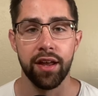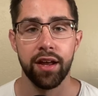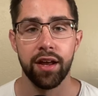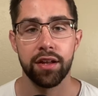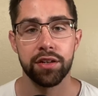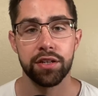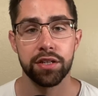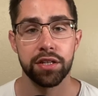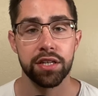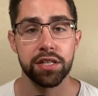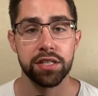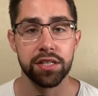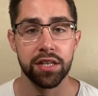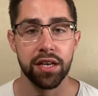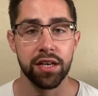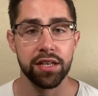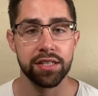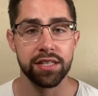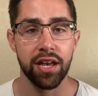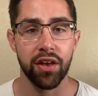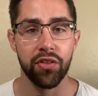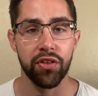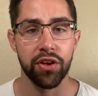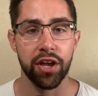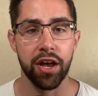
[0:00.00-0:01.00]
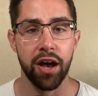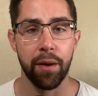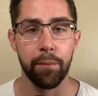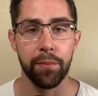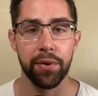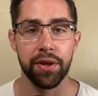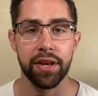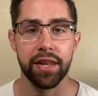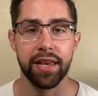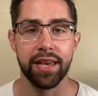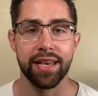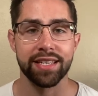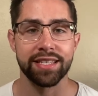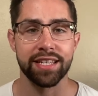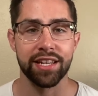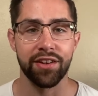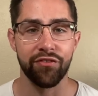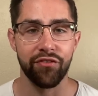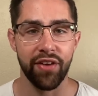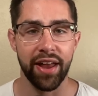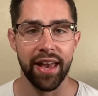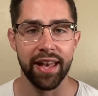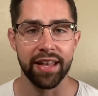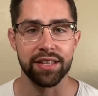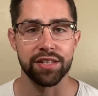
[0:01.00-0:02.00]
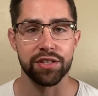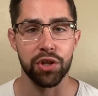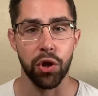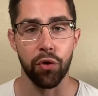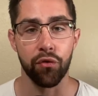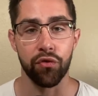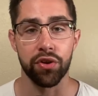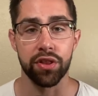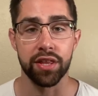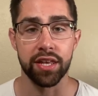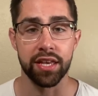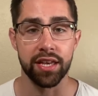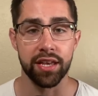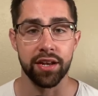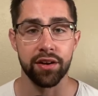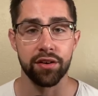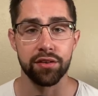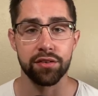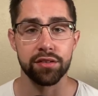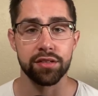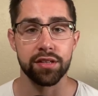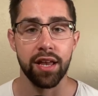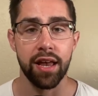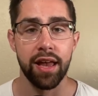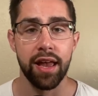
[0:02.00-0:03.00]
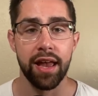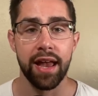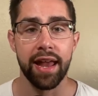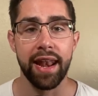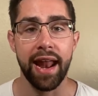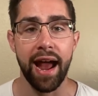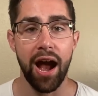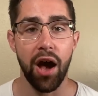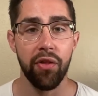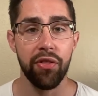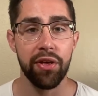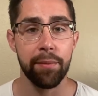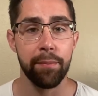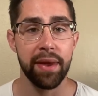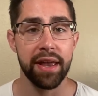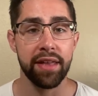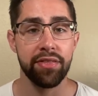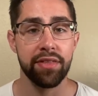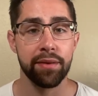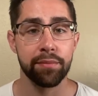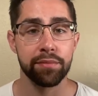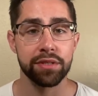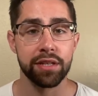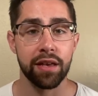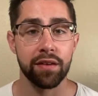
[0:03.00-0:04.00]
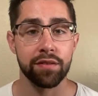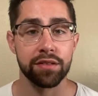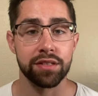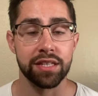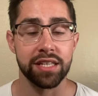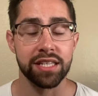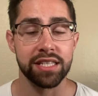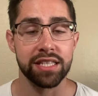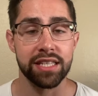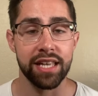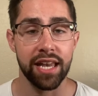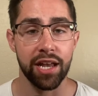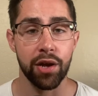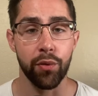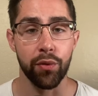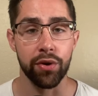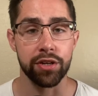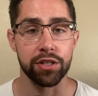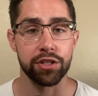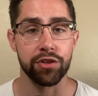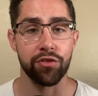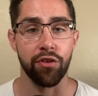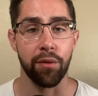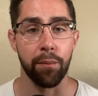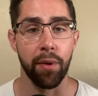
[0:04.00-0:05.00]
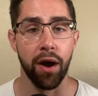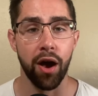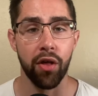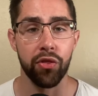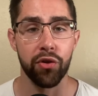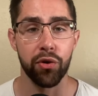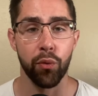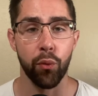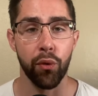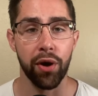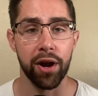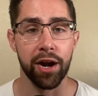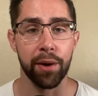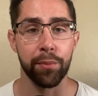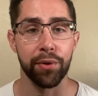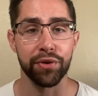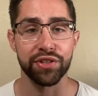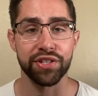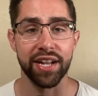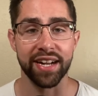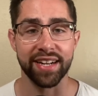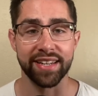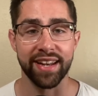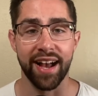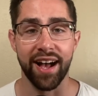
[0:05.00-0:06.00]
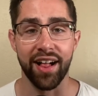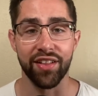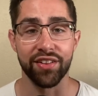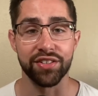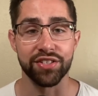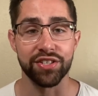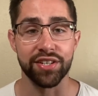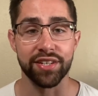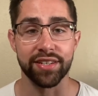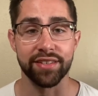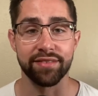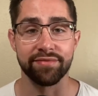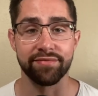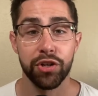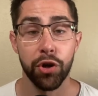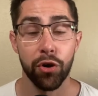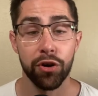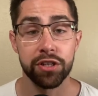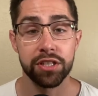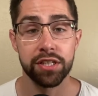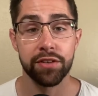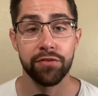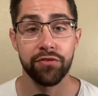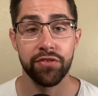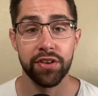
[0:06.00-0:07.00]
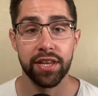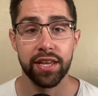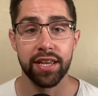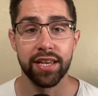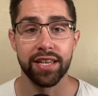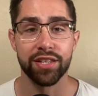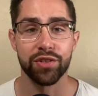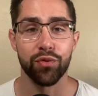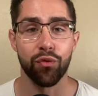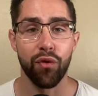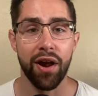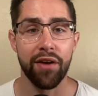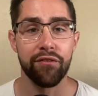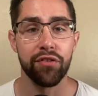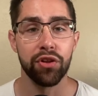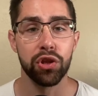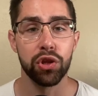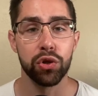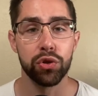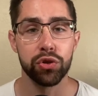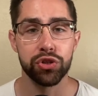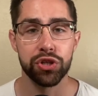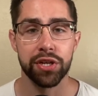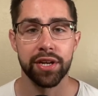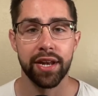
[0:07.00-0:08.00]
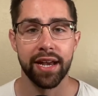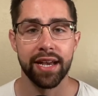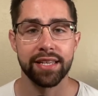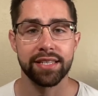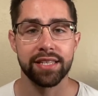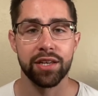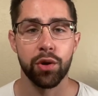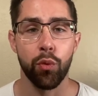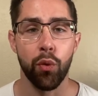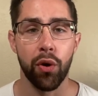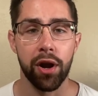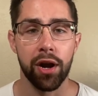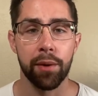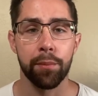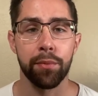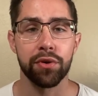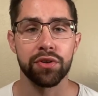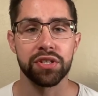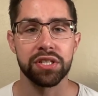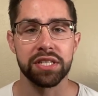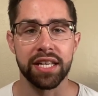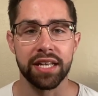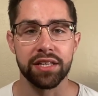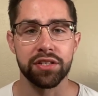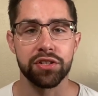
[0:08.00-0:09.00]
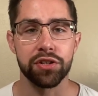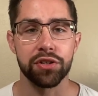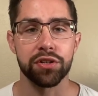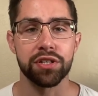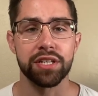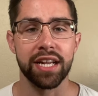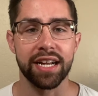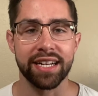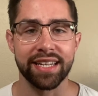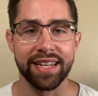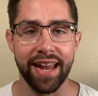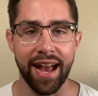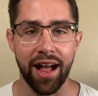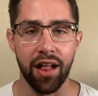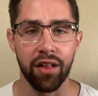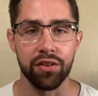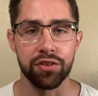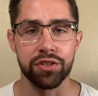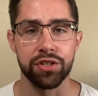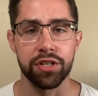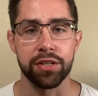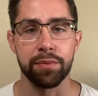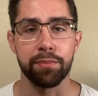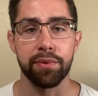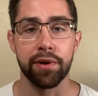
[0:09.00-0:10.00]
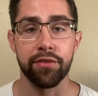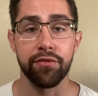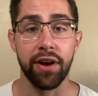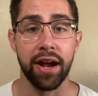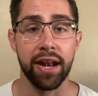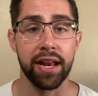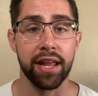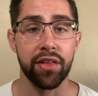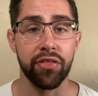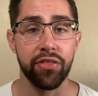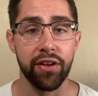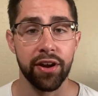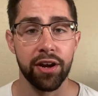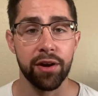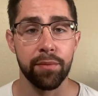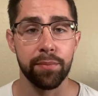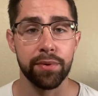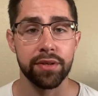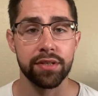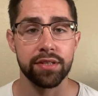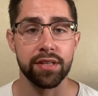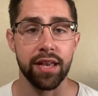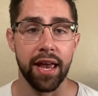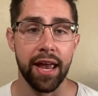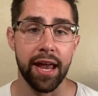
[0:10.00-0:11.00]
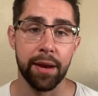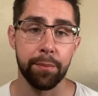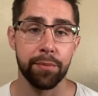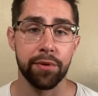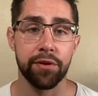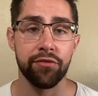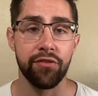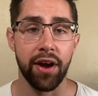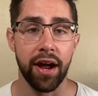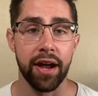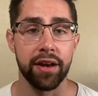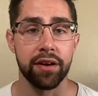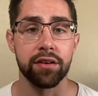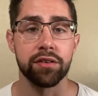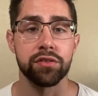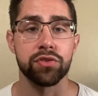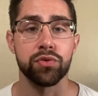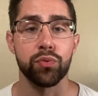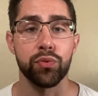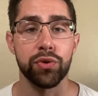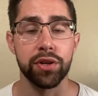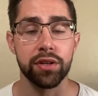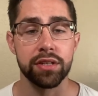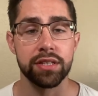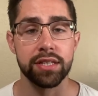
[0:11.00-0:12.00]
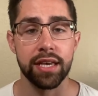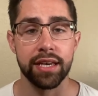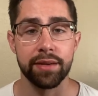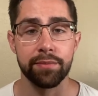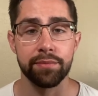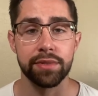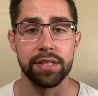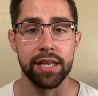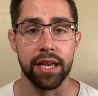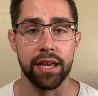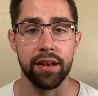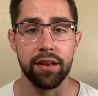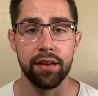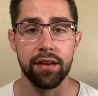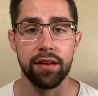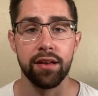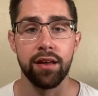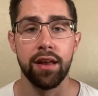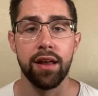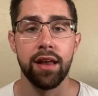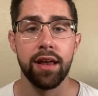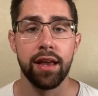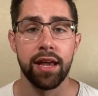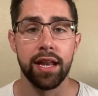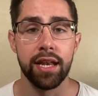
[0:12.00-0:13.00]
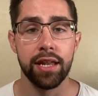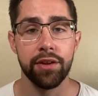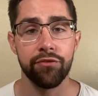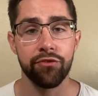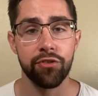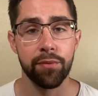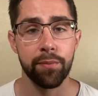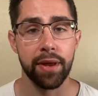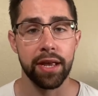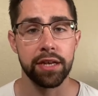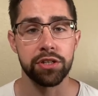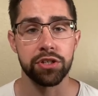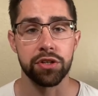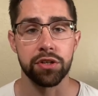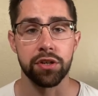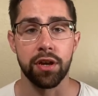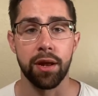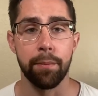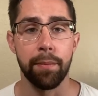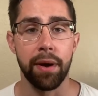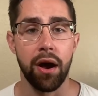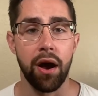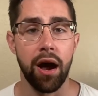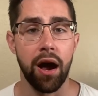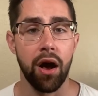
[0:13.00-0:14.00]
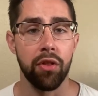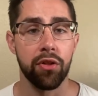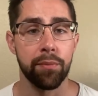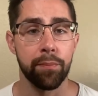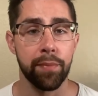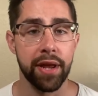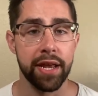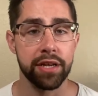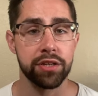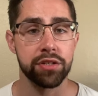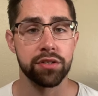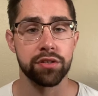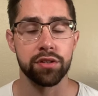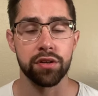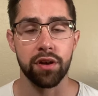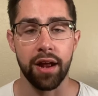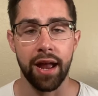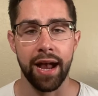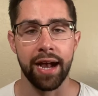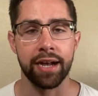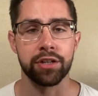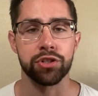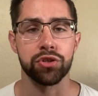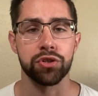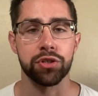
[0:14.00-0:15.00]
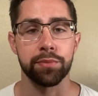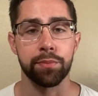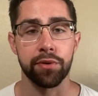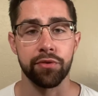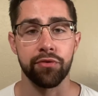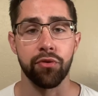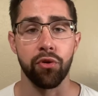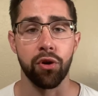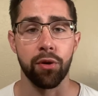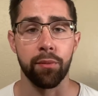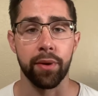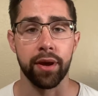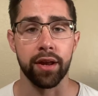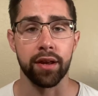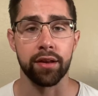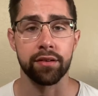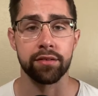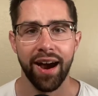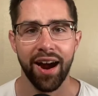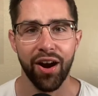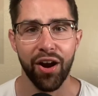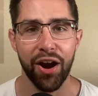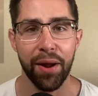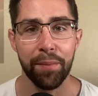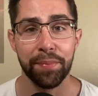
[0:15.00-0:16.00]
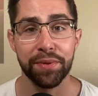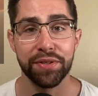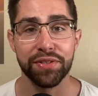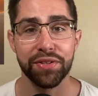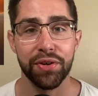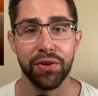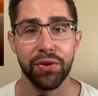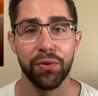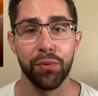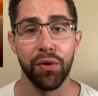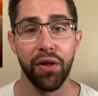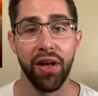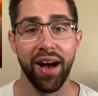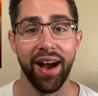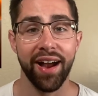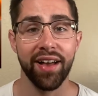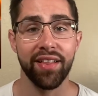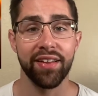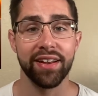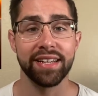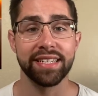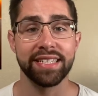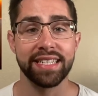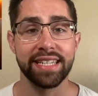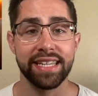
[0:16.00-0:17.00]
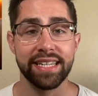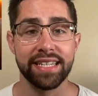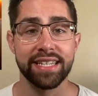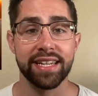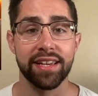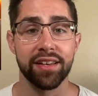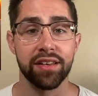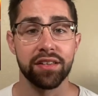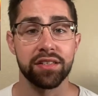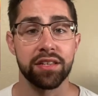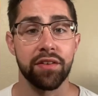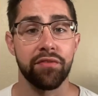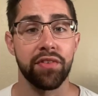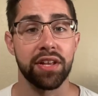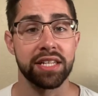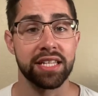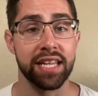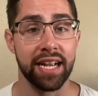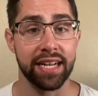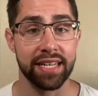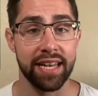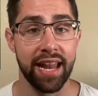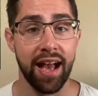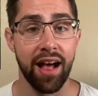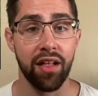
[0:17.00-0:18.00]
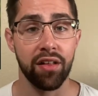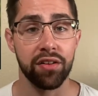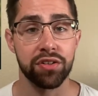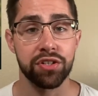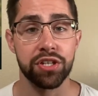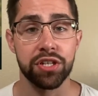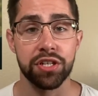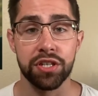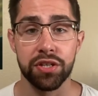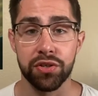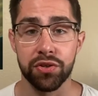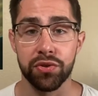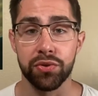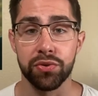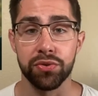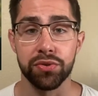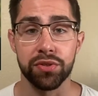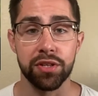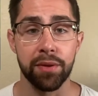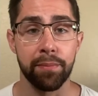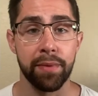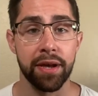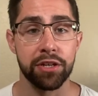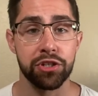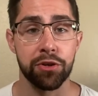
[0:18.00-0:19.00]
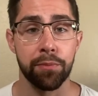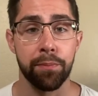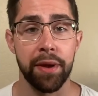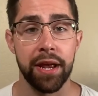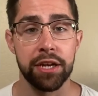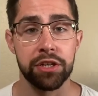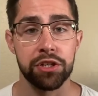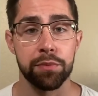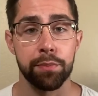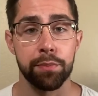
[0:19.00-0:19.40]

to discuss how the company has advanced over the years and how they made themselves distinguished from other wearable technology. Dorsavi is revolutionizing wearable sensor technology, providing therapists and providers real-time data and information about how their patients are actually performing. Our episode will highlight details of the technology used to measure patient